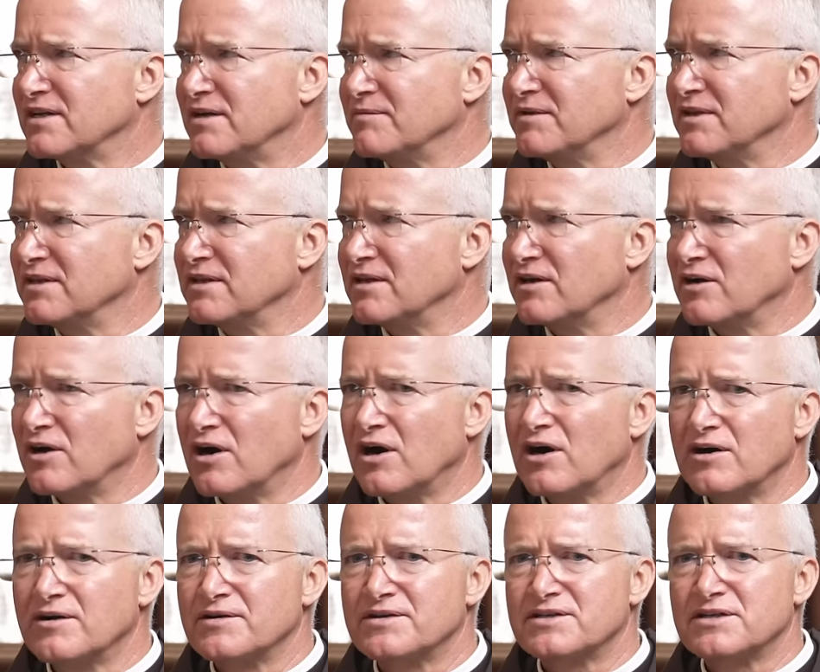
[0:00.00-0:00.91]
I mean, there
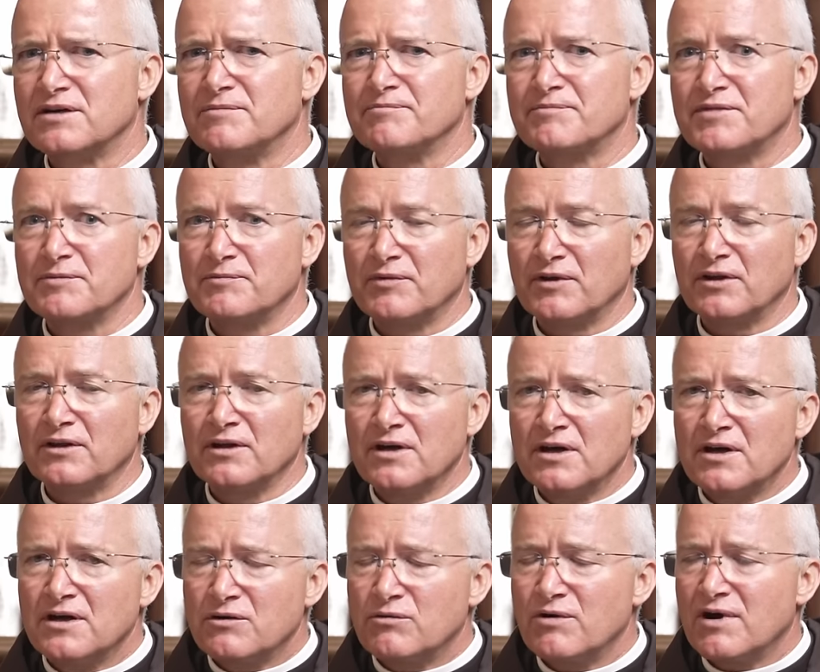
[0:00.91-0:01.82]
are some people
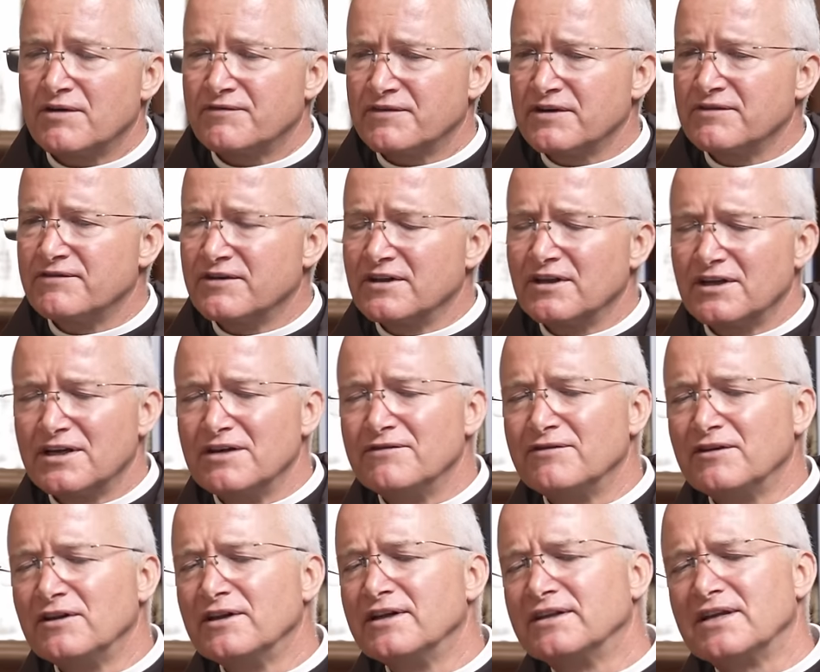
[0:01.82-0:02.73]
who have even
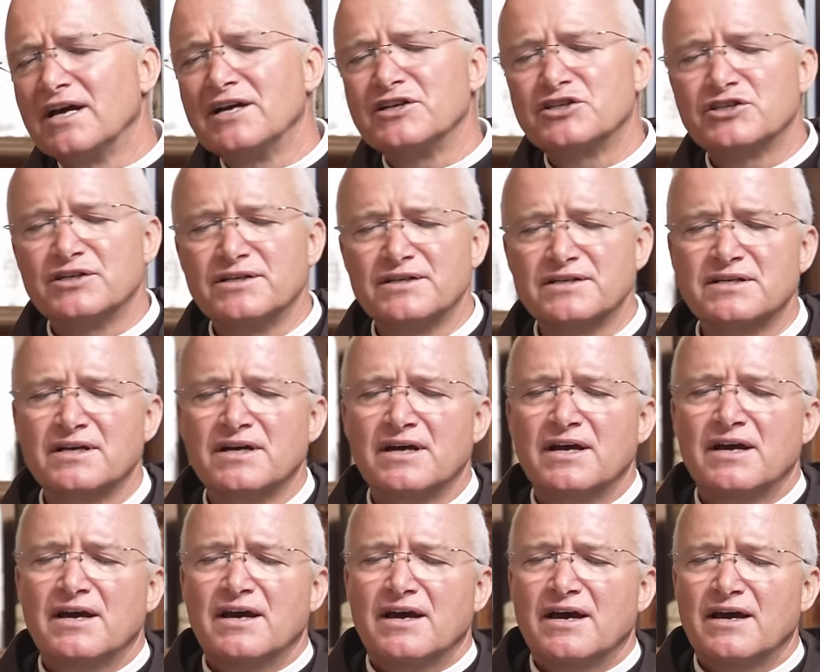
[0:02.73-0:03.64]
evil intentions,
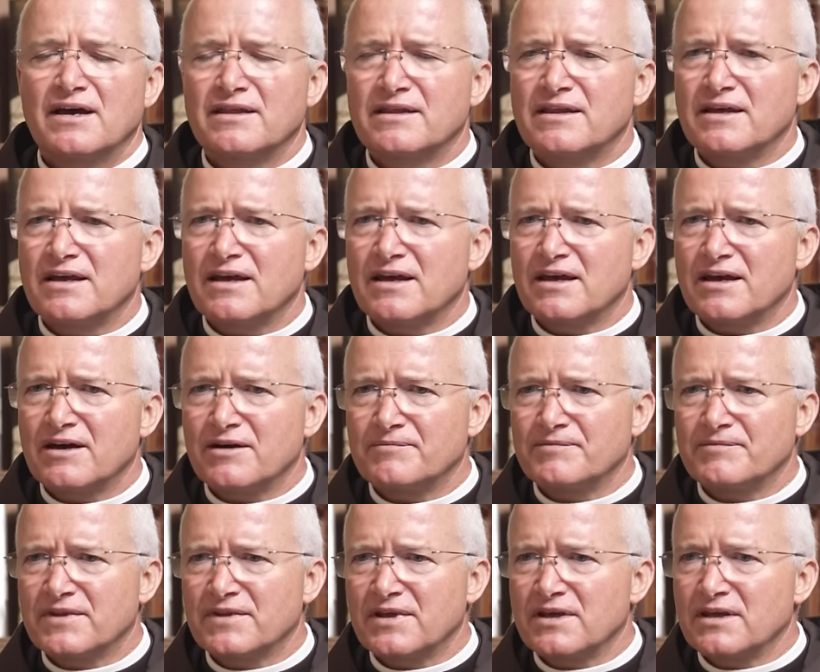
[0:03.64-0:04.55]
and they
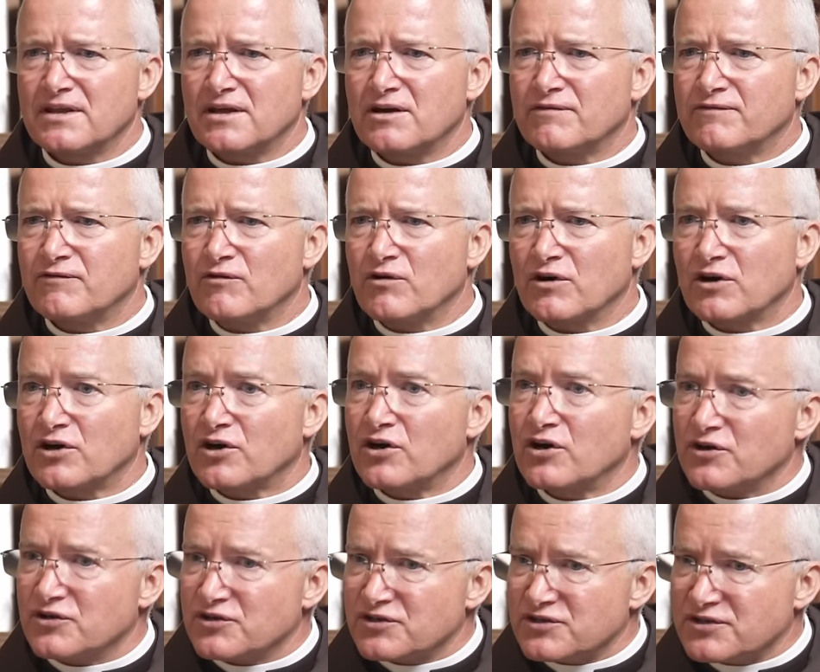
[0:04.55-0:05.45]
therefore
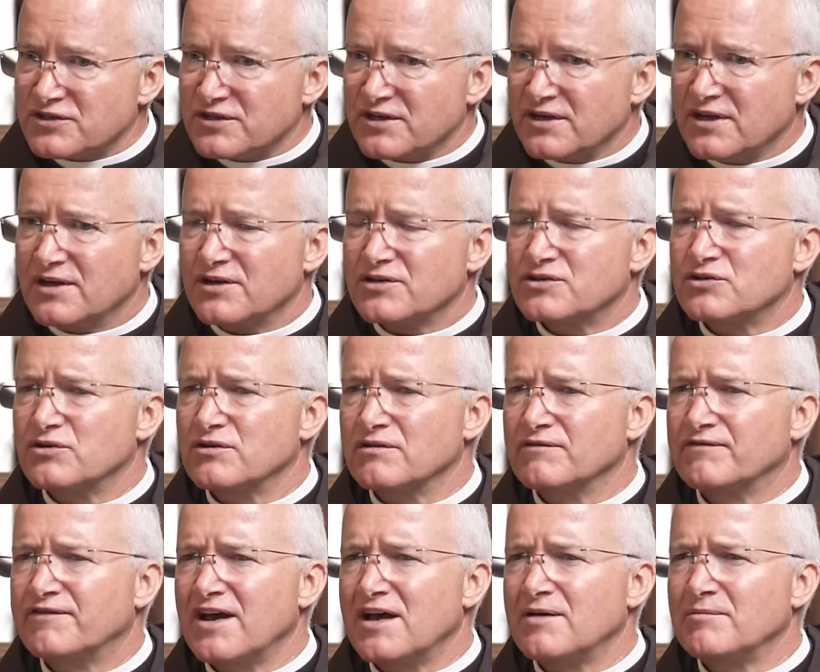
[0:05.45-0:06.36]
curse a
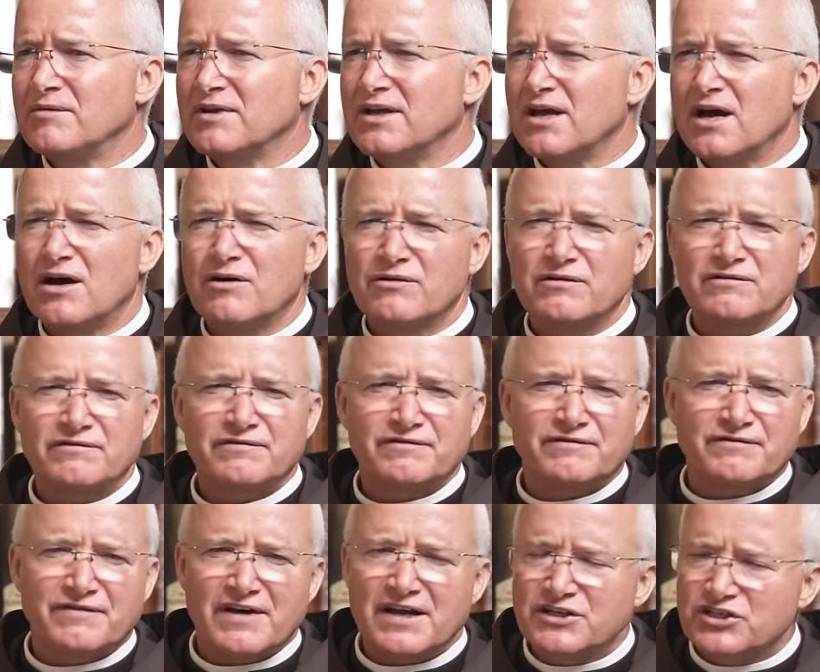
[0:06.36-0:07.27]
certain family out of
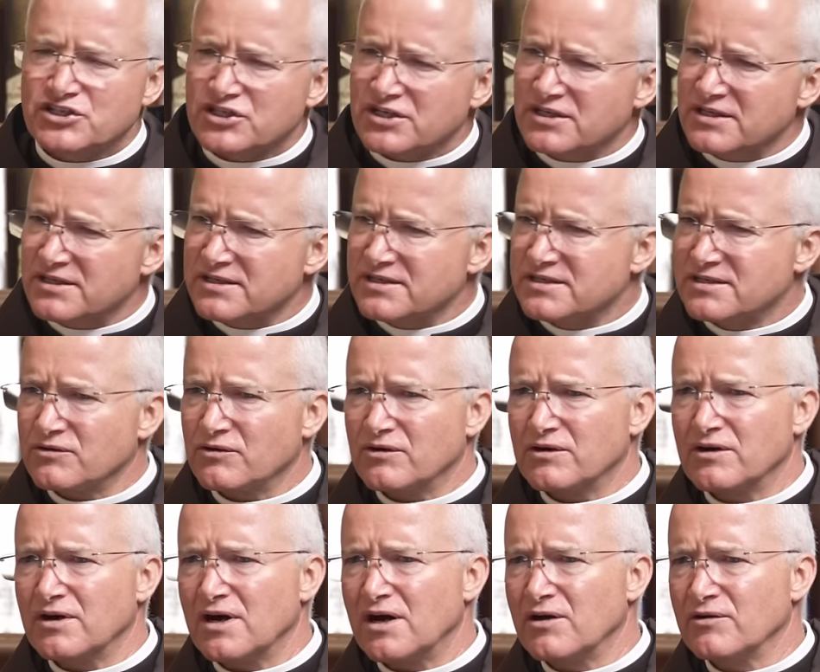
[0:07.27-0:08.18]
vengeance
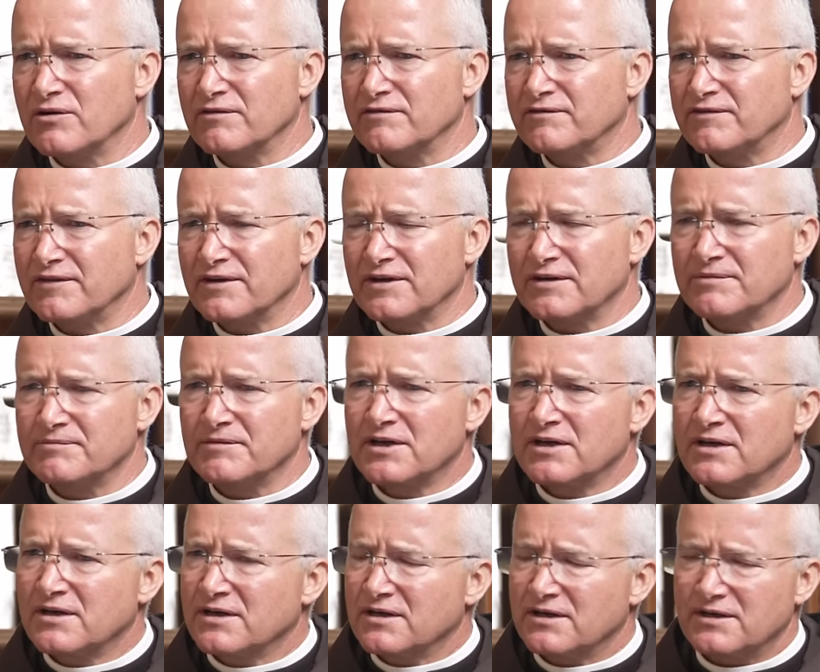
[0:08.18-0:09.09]
or out of,
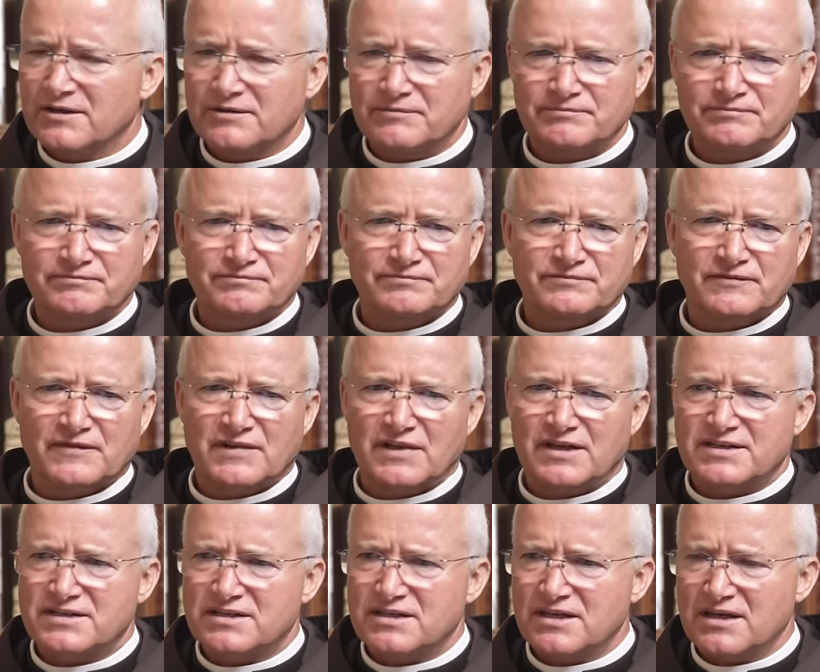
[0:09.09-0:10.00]

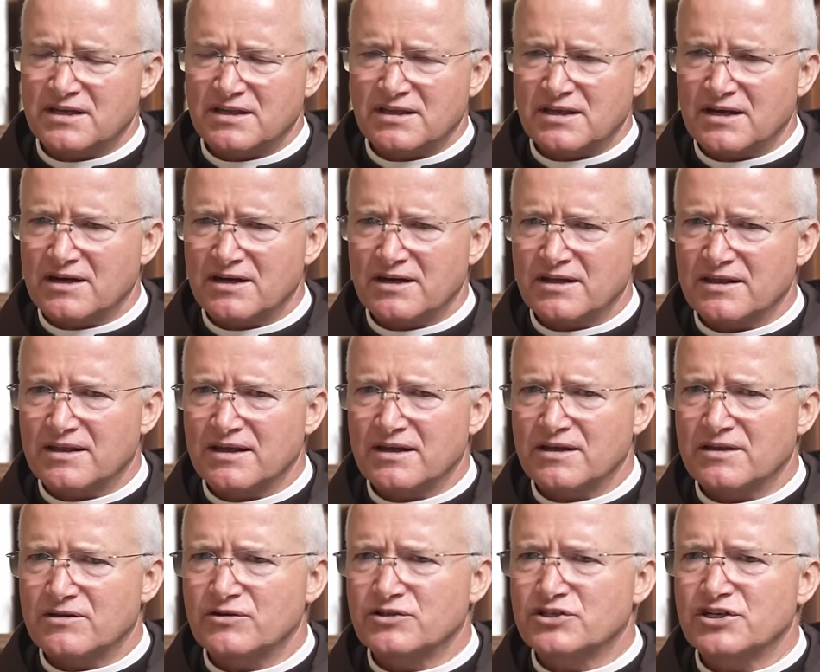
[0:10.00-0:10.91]
let's say,
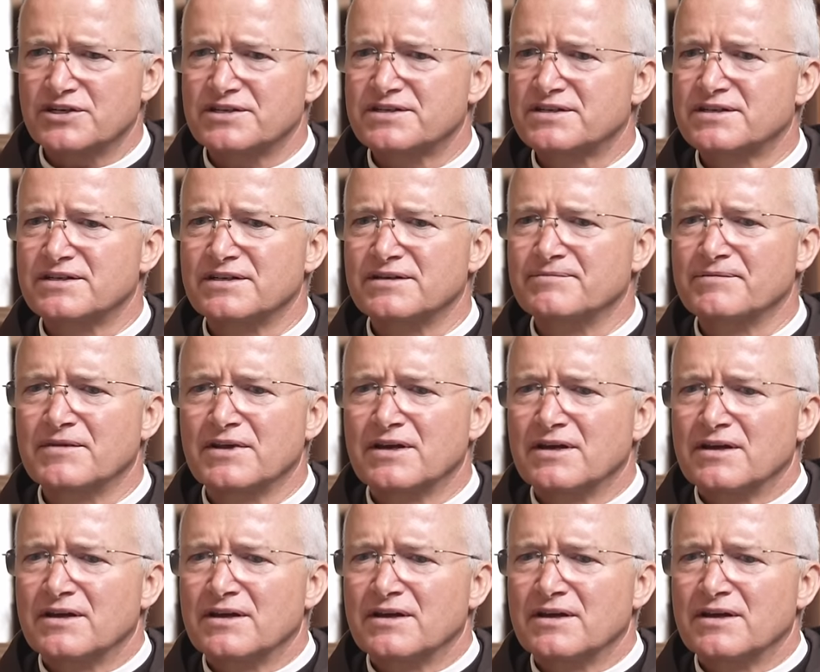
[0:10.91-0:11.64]
they're just they